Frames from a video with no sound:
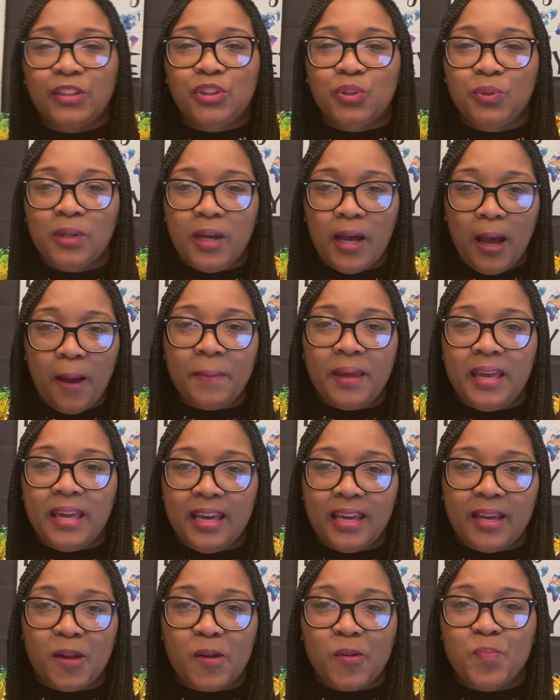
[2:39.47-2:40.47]
you come
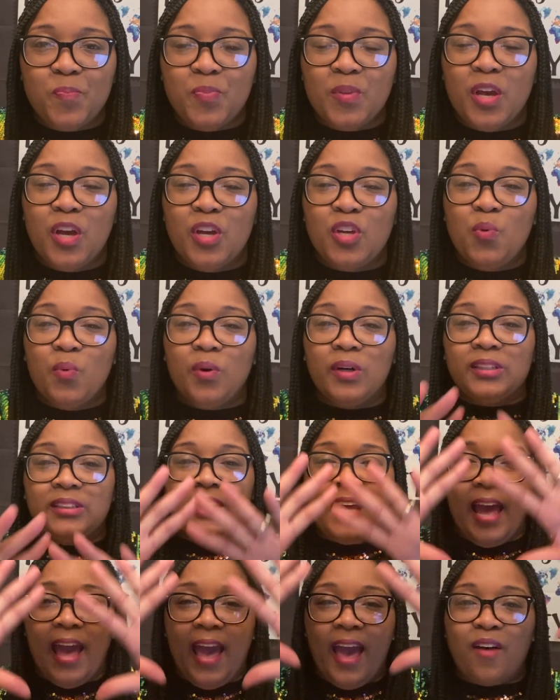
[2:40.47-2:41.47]
in, you want
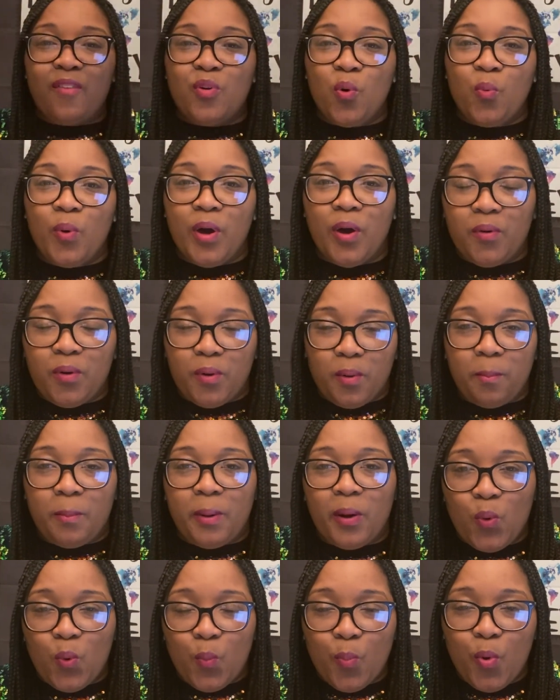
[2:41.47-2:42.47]
to have a welcome
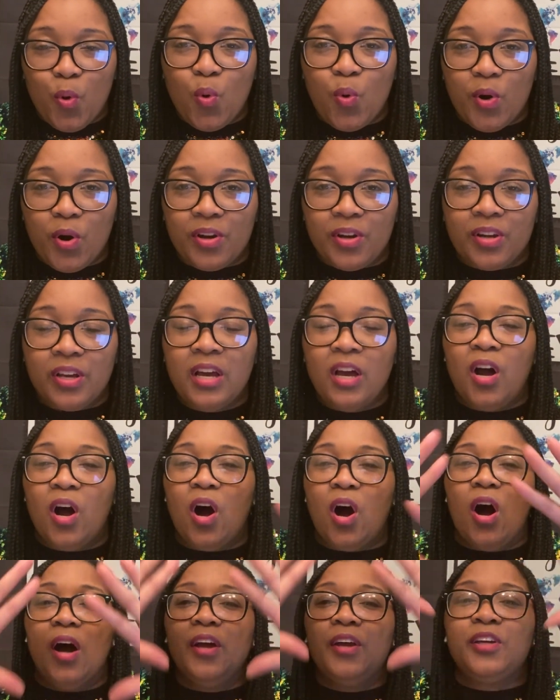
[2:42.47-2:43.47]
board.
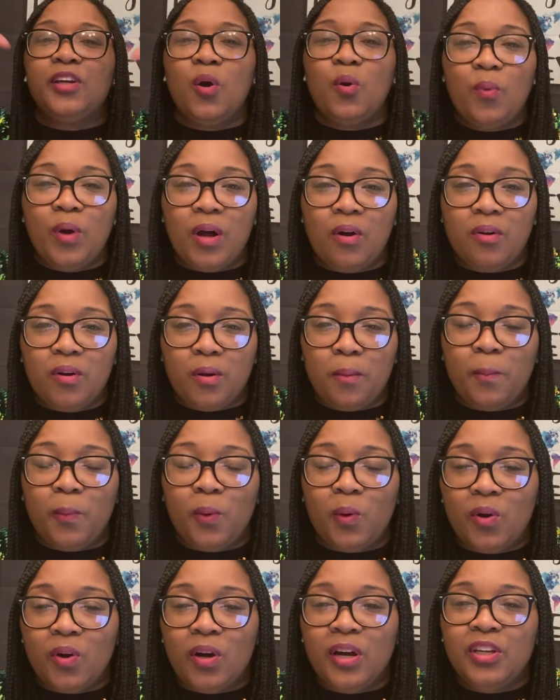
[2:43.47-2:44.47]
On your welcome
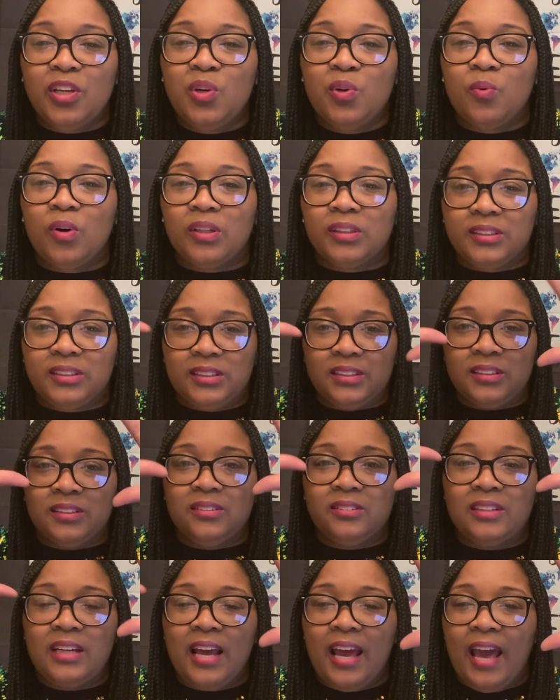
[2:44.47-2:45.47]
board, you want
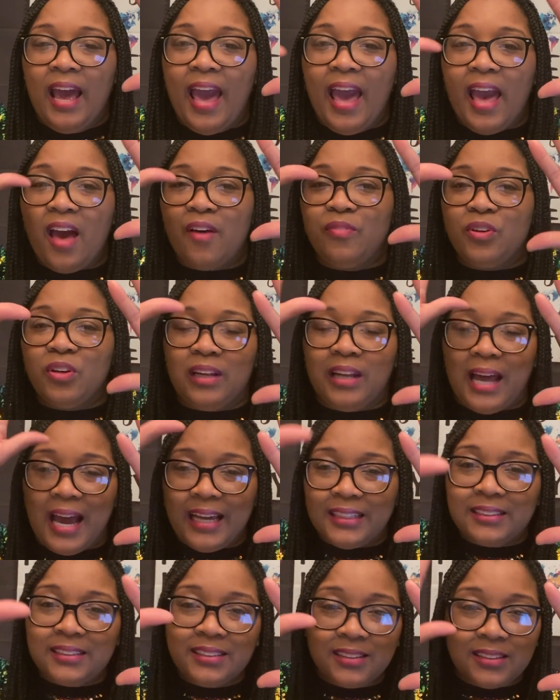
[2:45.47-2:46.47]
to have your
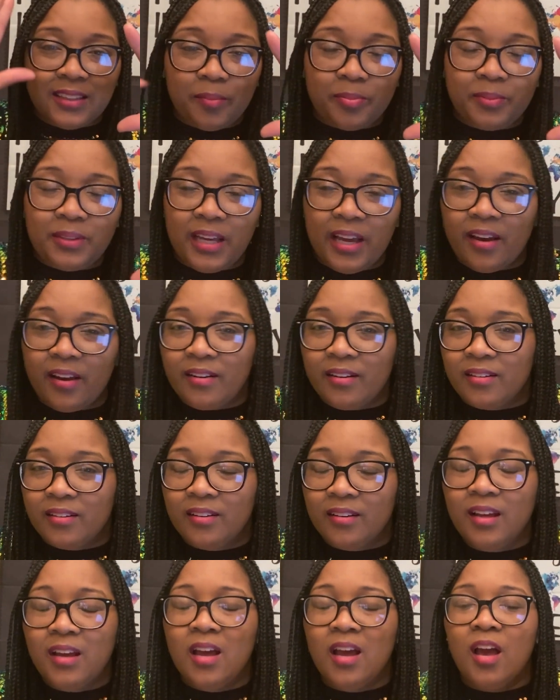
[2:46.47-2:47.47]
license up there.
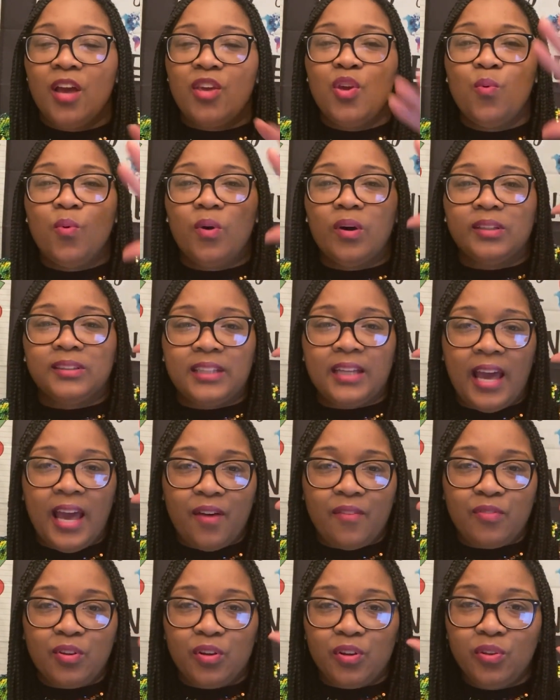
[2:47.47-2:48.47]
You want to
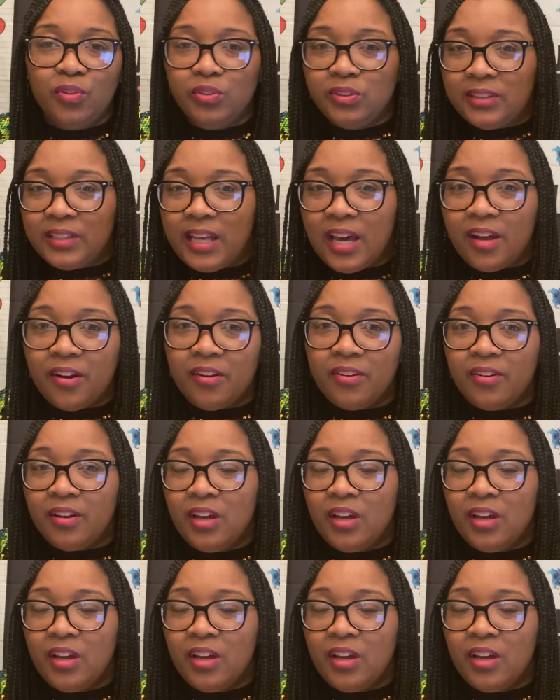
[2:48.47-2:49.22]
have your newsletter,